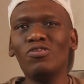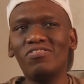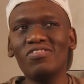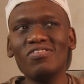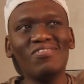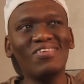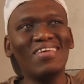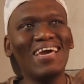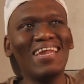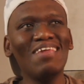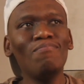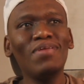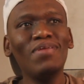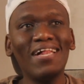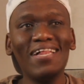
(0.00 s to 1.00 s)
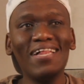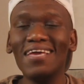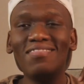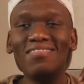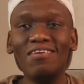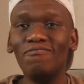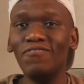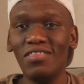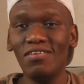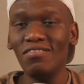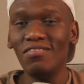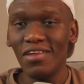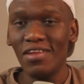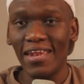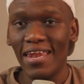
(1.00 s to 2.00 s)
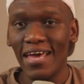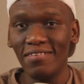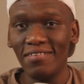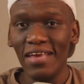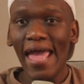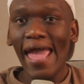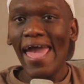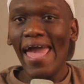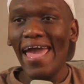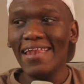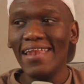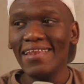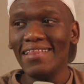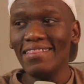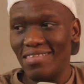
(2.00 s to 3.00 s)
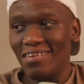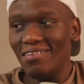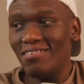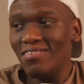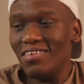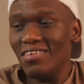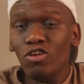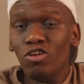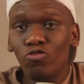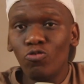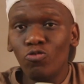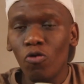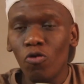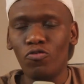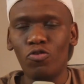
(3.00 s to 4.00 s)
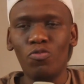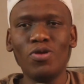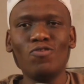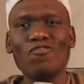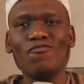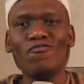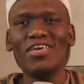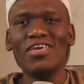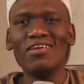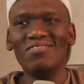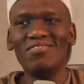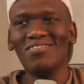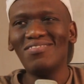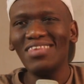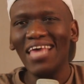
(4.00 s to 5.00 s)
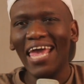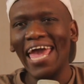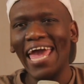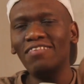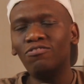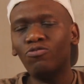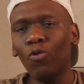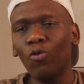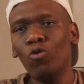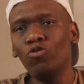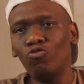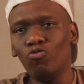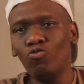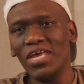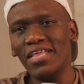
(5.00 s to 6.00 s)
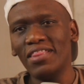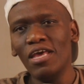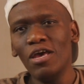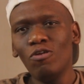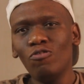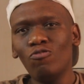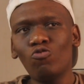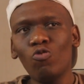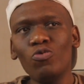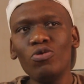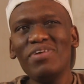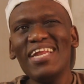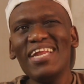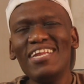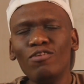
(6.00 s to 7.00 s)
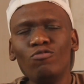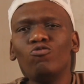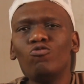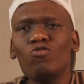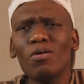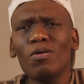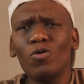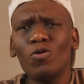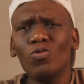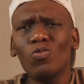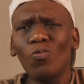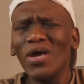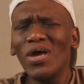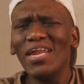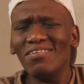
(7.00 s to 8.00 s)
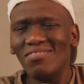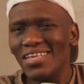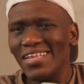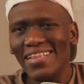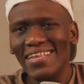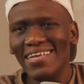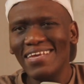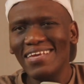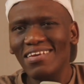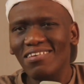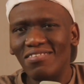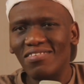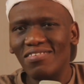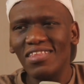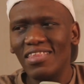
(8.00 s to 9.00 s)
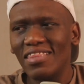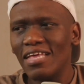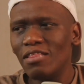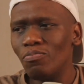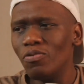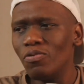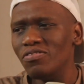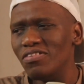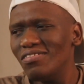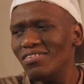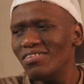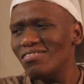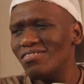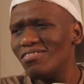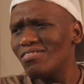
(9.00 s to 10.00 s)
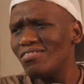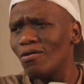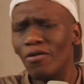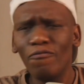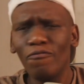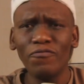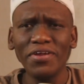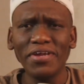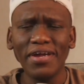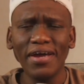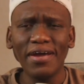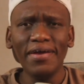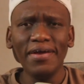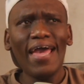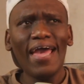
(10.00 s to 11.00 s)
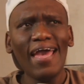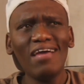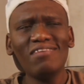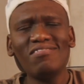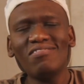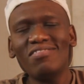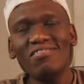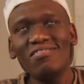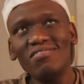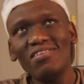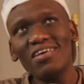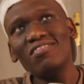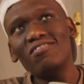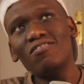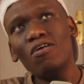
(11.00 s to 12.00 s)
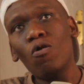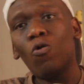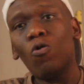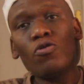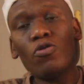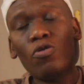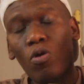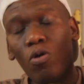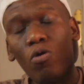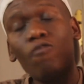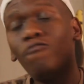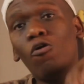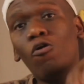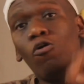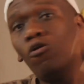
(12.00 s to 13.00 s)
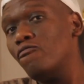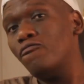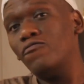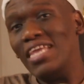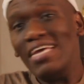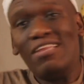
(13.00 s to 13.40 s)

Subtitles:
just criminal activities at large. And this issue of human trafficking just adds on to that. So we really need to talk about what exactly is it that positions South Africa as the center on of all of